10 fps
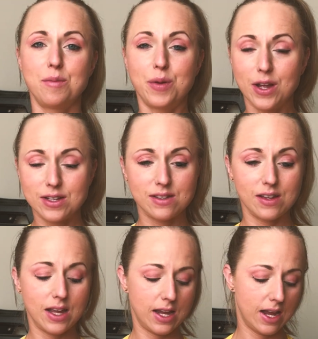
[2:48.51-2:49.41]

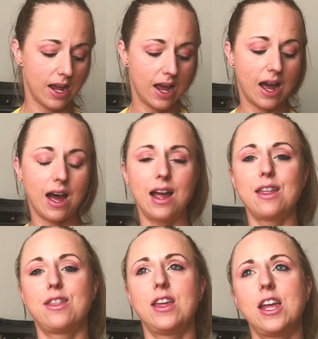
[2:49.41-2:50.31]
Personally, I
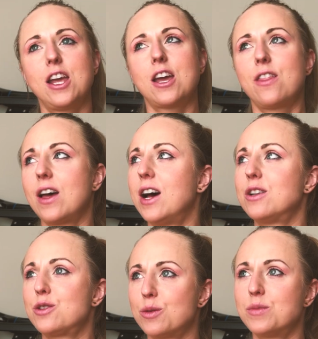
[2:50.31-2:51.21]
think
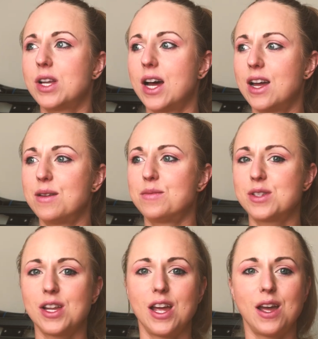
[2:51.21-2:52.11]
that
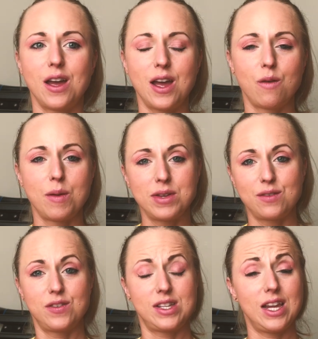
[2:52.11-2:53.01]
sometimes
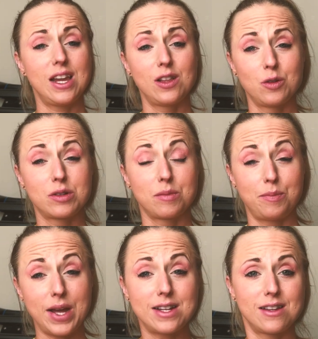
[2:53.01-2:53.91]
women's physique looks
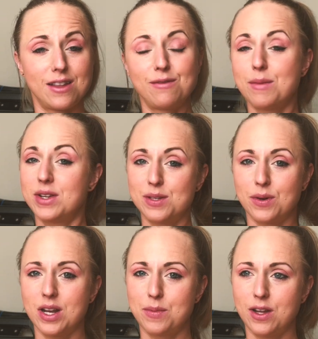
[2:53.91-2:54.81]
better than women's
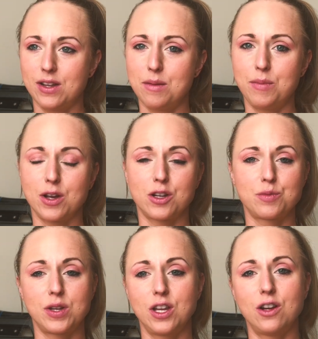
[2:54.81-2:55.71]
bodybuilding,
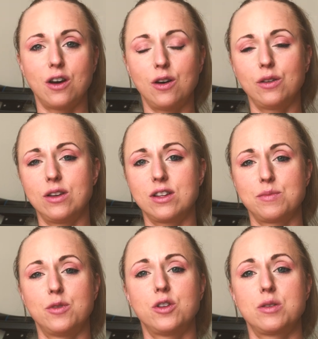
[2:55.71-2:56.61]
because when you're not holding as
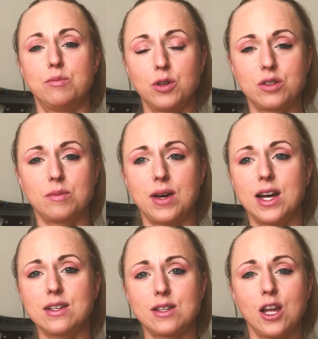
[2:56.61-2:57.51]
much muscle
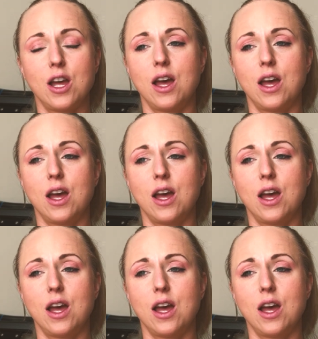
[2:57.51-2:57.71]
mass,